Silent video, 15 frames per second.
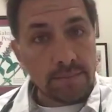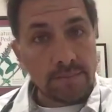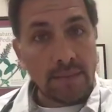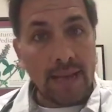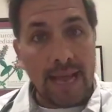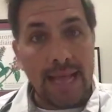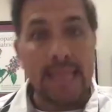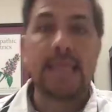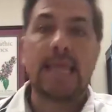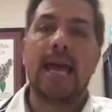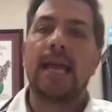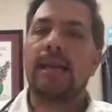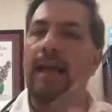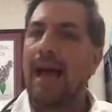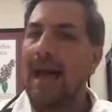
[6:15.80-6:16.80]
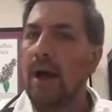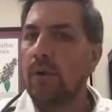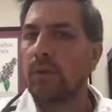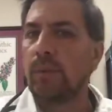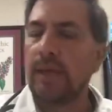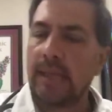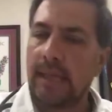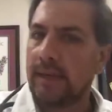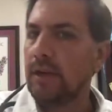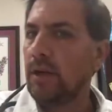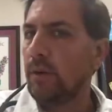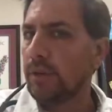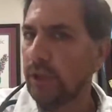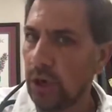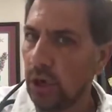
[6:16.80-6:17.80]
and then how do we then
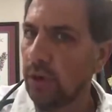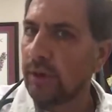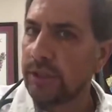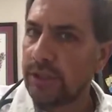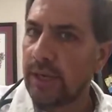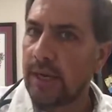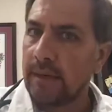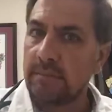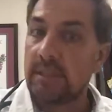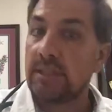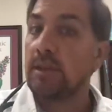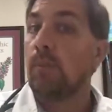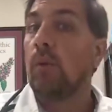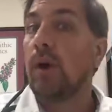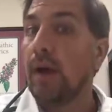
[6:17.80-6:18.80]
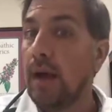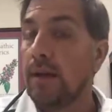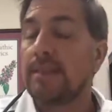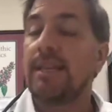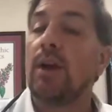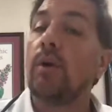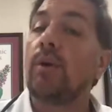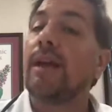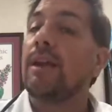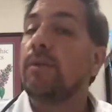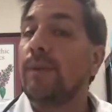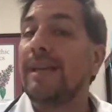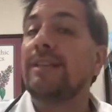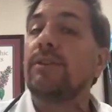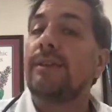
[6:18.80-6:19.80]
go encourage it somewhere else? Say, okay,
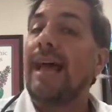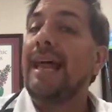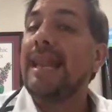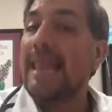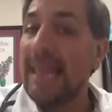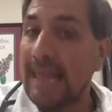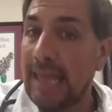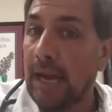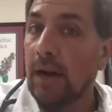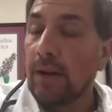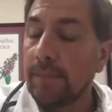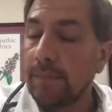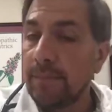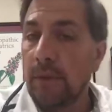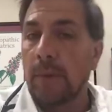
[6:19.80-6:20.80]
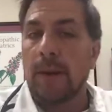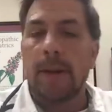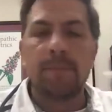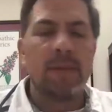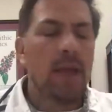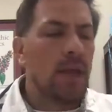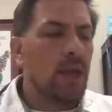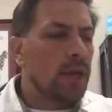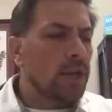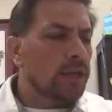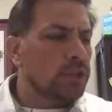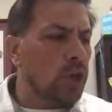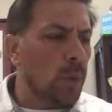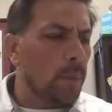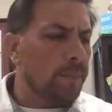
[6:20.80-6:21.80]
we can do that there. All right.
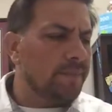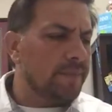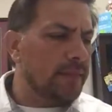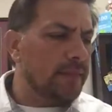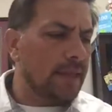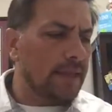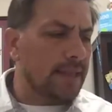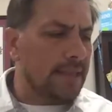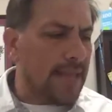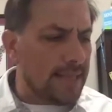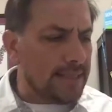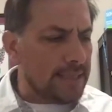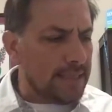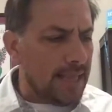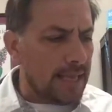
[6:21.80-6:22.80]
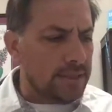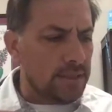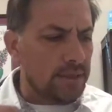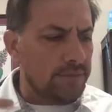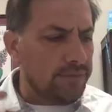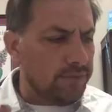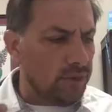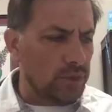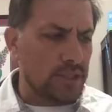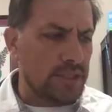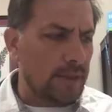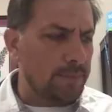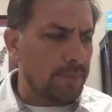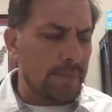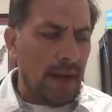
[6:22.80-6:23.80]
So that's the first
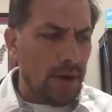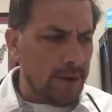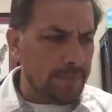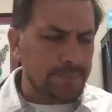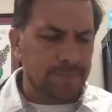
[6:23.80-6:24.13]
step about it.